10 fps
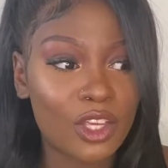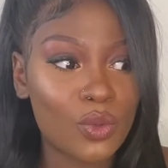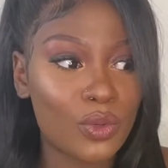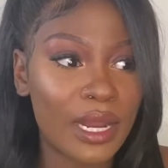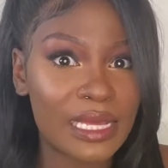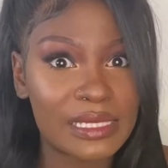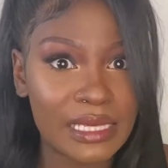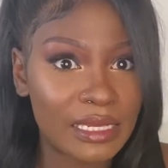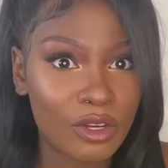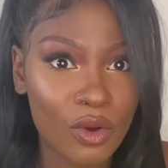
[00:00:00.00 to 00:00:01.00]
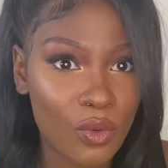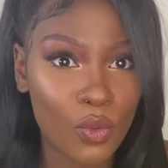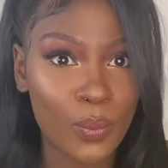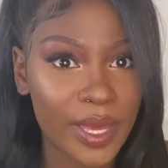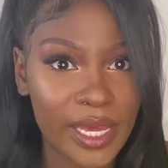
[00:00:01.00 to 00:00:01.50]
you will not see
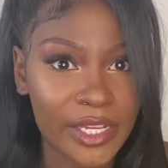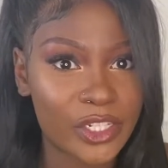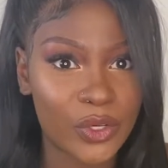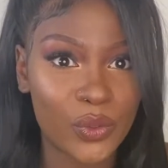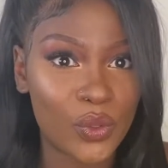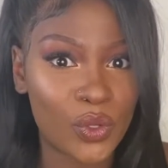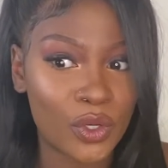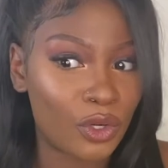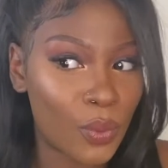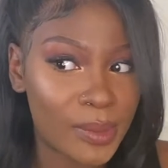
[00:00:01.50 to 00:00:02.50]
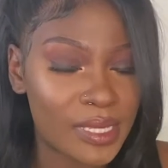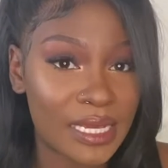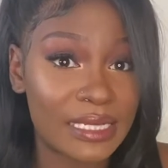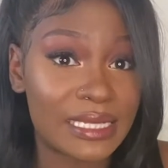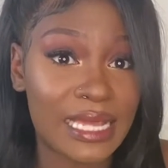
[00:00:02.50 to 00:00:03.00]
no page or no
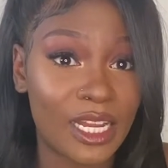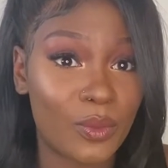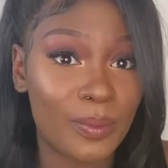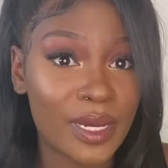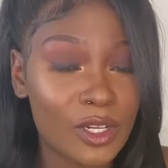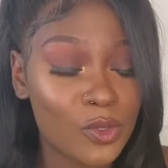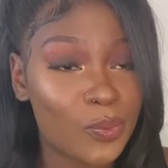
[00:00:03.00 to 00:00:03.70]
website that's Hollywood Bundles